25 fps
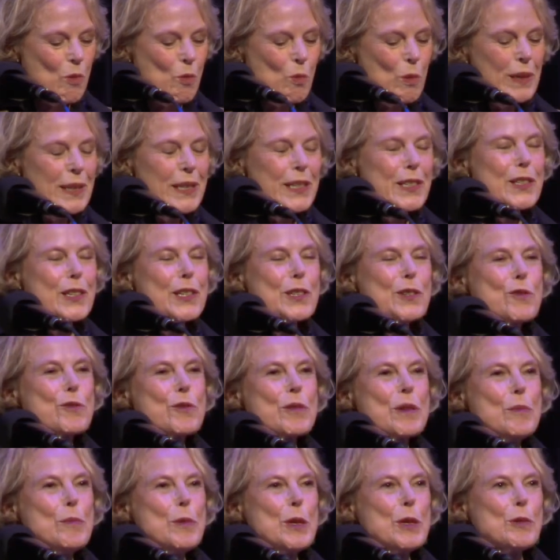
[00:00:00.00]
One of the
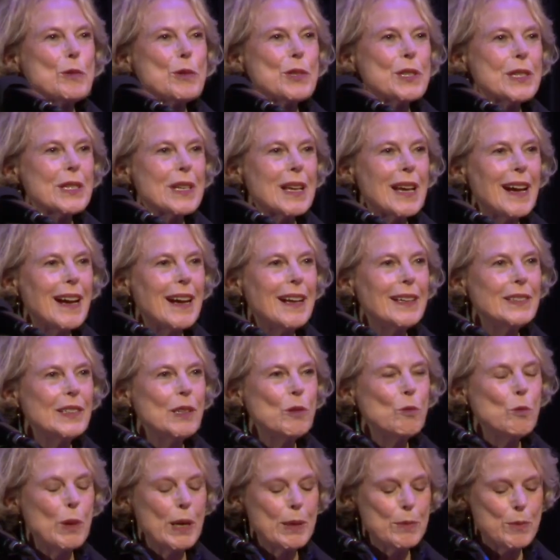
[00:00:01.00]
tributes on the
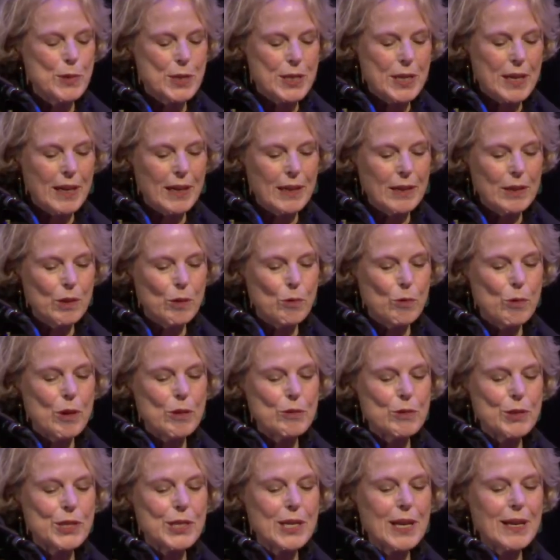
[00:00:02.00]
website
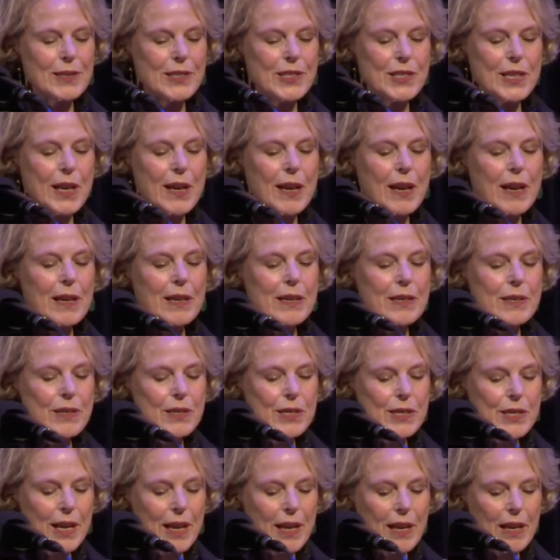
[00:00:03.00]
quotes Isaiah
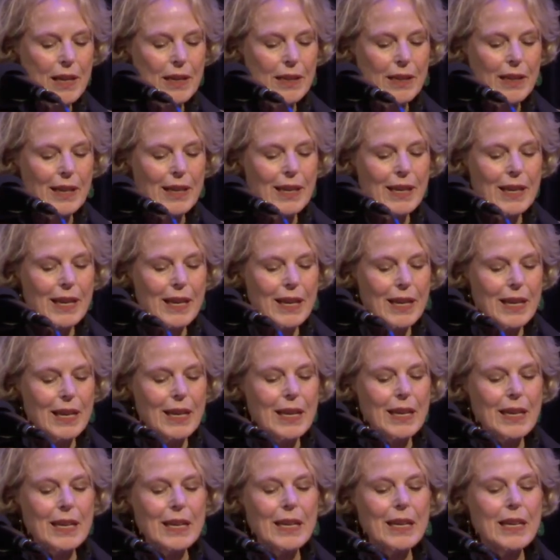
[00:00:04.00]
as saying,
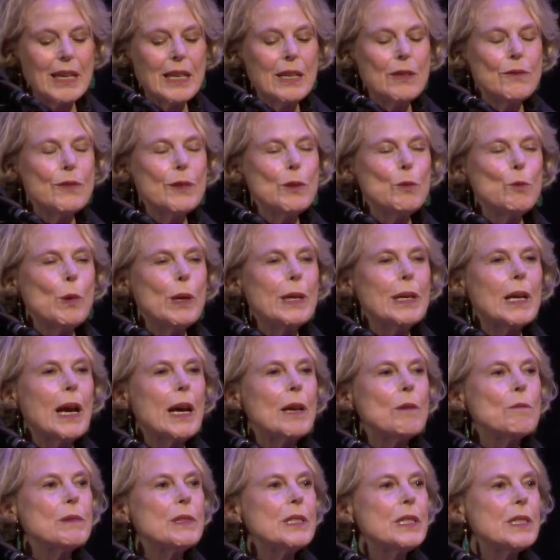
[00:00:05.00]
"Even when
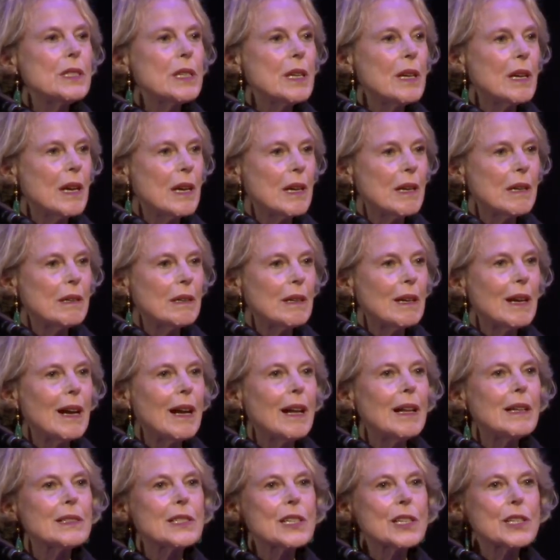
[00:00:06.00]
I retire,
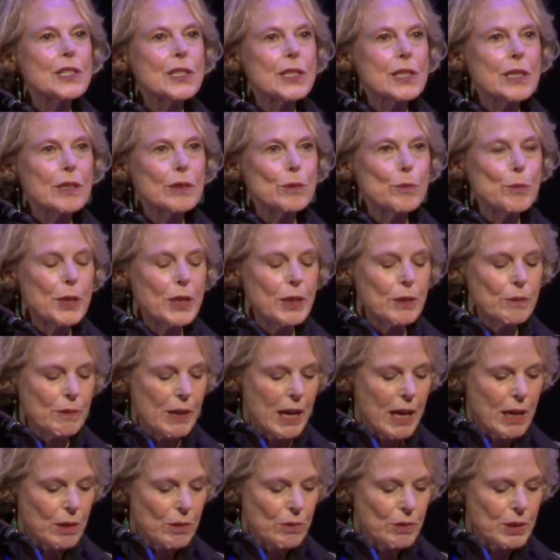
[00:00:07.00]
I'll still be
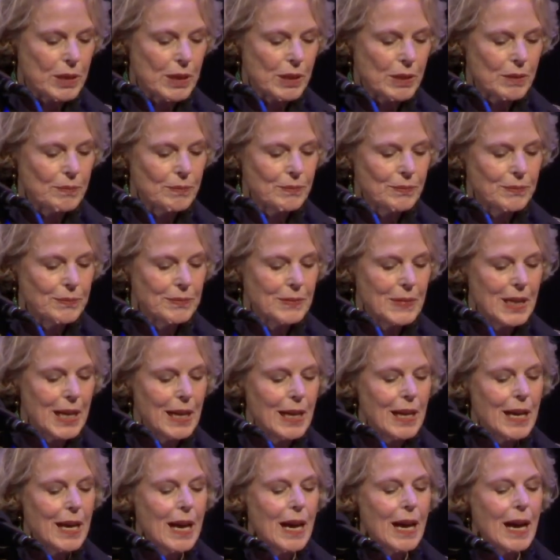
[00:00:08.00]
around.
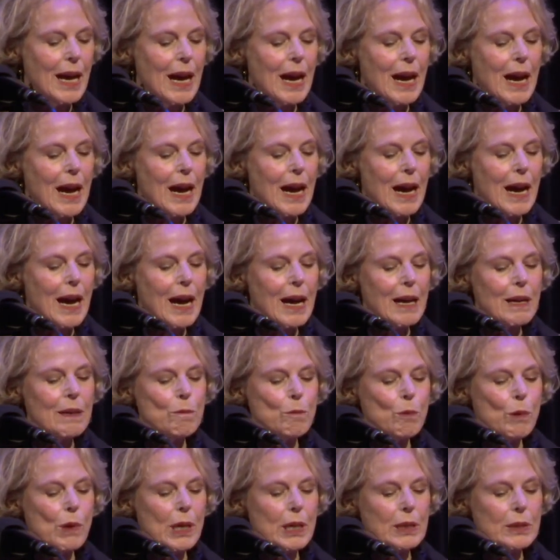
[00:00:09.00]
I
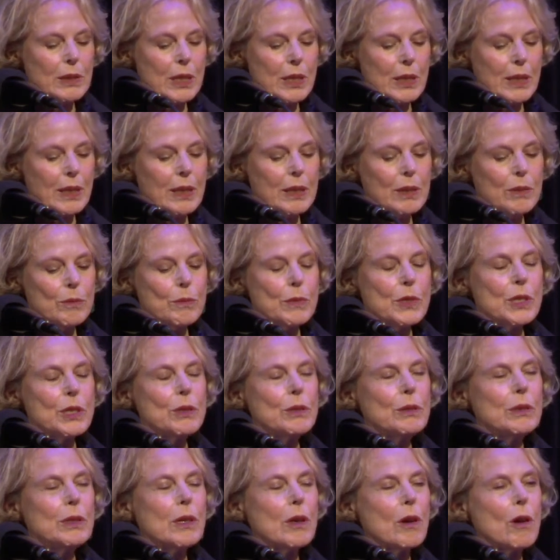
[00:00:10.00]
want him
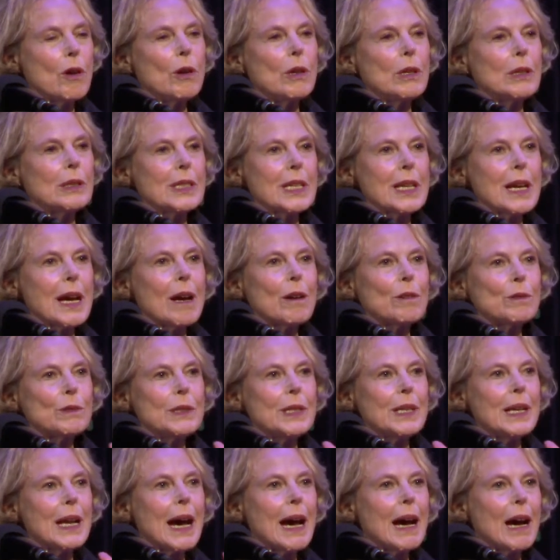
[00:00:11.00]
to call
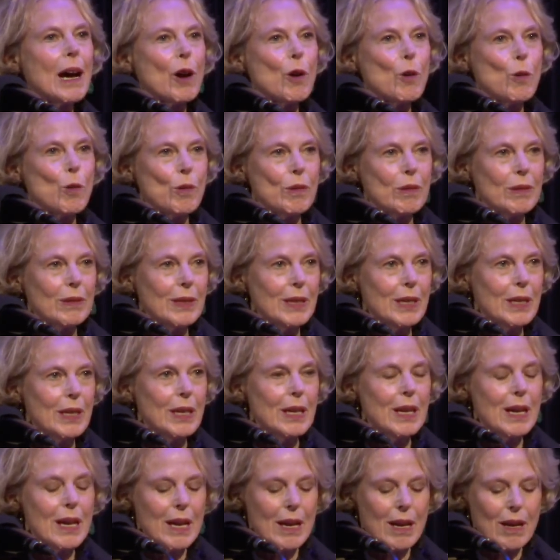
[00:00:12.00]
down now
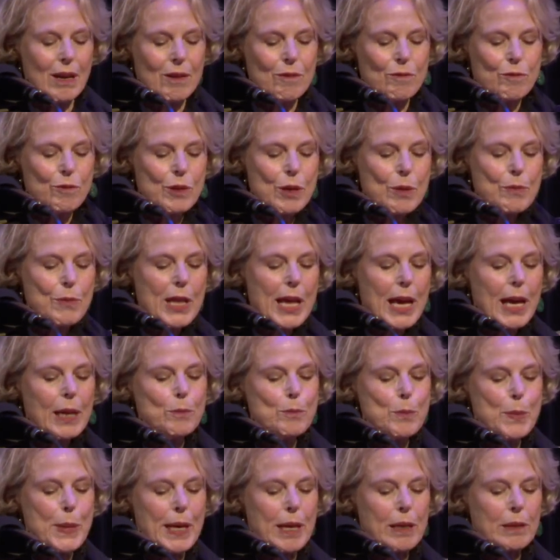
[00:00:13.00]
from
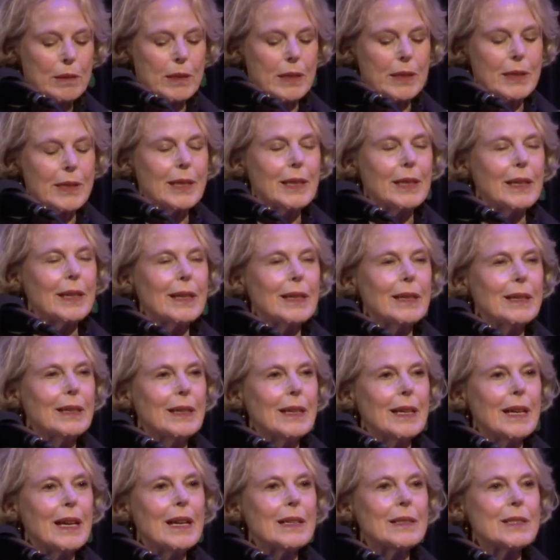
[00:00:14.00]
that balcony
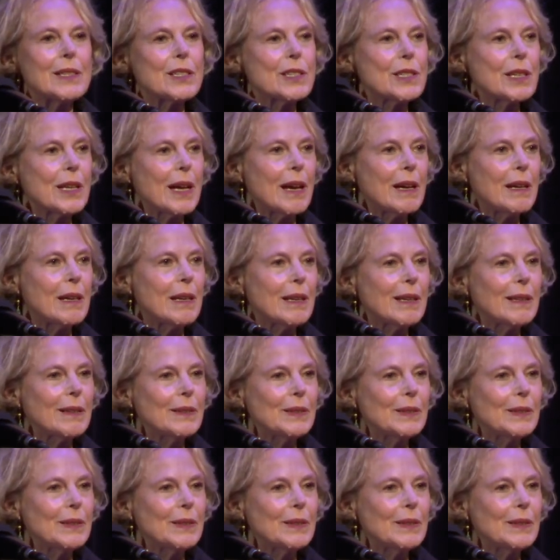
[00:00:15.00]
and say,